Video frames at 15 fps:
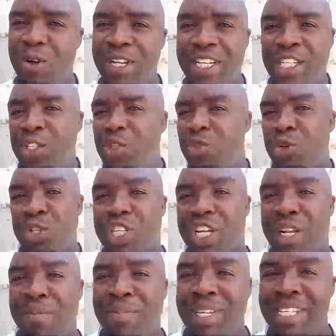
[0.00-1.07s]
on his
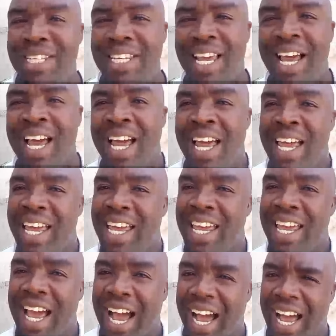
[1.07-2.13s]
social media uh,
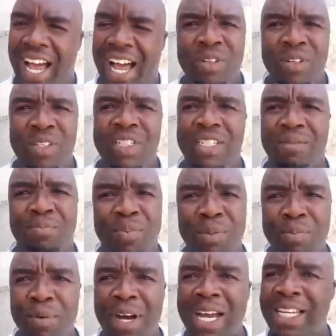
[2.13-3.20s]
account,
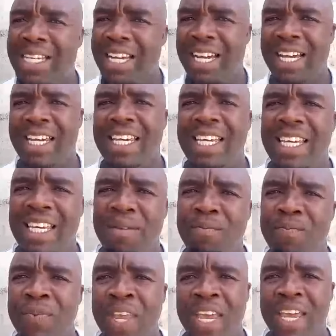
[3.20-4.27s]
people attacking him.